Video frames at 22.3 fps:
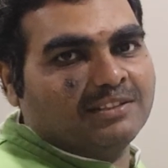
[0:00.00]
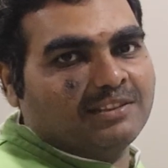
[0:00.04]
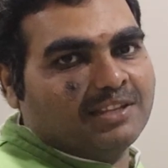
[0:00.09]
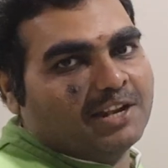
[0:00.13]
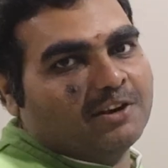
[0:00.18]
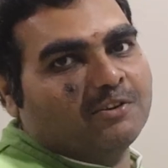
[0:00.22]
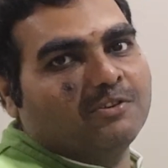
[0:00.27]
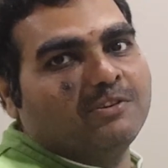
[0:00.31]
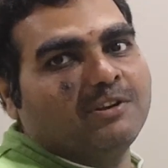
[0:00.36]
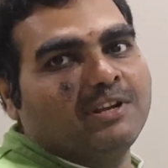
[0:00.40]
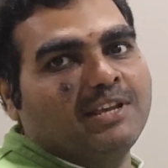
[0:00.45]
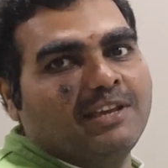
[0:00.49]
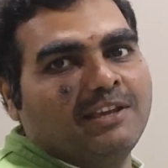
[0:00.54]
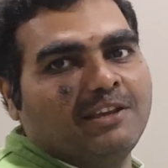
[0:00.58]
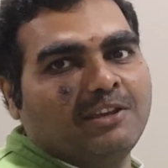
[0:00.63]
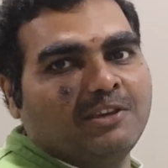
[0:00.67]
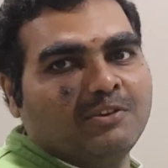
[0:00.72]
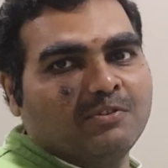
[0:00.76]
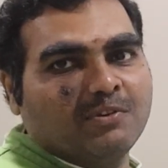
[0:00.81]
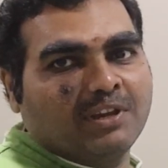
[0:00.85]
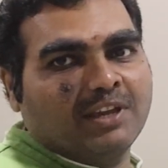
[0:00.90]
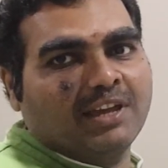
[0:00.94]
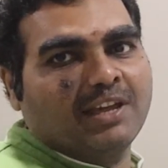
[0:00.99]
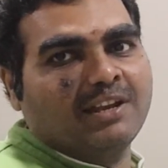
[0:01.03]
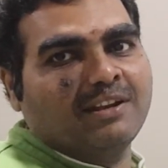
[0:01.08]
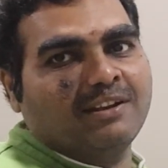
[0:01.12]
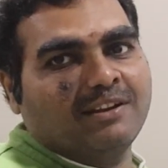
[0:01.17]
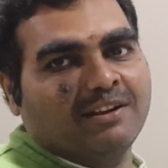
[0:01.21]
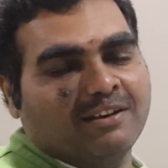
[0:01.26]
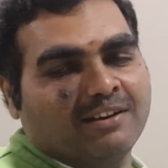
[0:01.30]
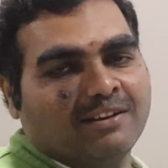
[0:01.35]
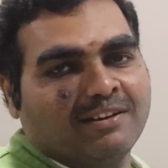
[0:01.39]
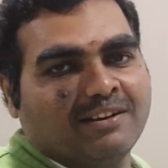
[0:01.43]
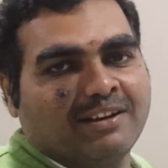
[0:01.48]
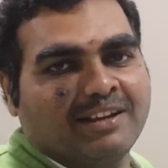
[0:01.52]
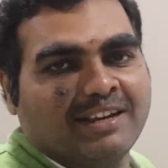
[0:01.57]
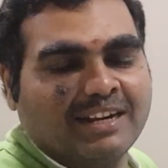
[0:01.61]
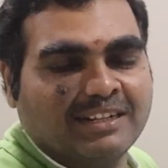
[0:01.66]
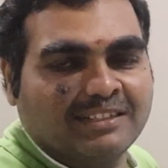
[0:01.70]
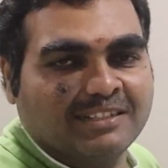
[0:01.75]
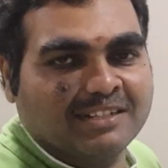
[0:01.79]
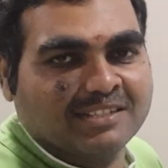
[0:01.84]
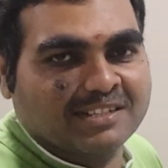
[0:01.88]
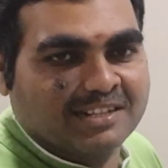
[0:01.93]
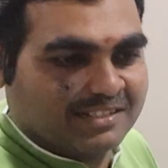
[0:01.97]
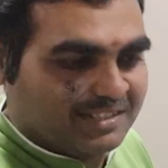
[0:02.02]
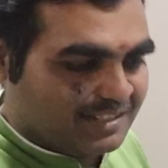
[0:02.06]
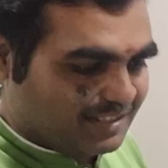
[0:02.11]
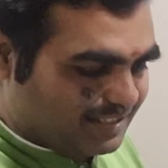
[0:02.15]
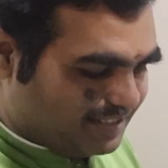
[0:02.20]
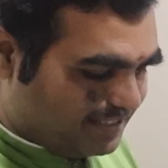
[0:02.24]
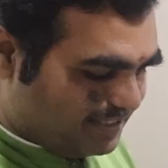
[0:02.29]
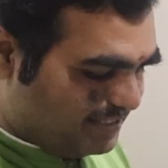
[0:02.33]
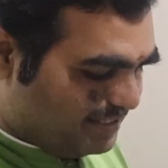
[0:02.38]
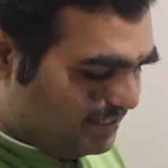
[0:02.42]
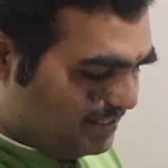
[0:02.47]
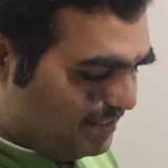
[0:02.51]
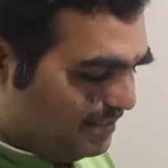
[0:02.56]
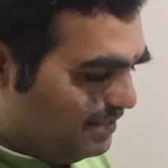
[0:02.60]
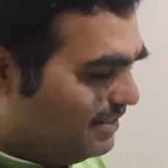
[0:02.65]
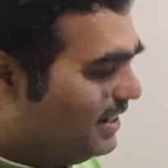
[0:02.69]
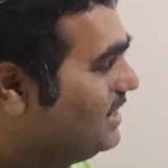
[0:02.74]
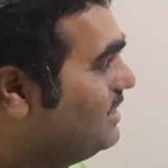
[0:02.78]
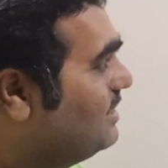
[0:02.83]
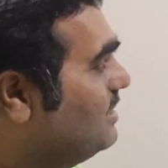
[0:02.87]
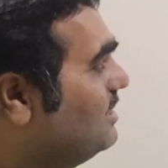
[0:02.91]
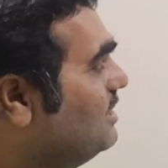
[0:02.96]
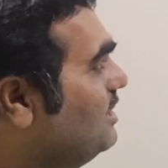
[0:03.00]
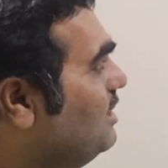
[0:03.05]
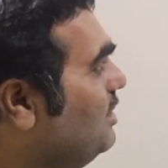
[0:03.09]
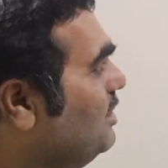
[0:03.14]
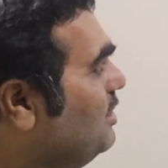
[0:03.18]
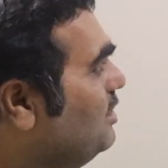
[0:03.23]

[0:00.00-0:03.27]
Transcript: then only you can get the success, right?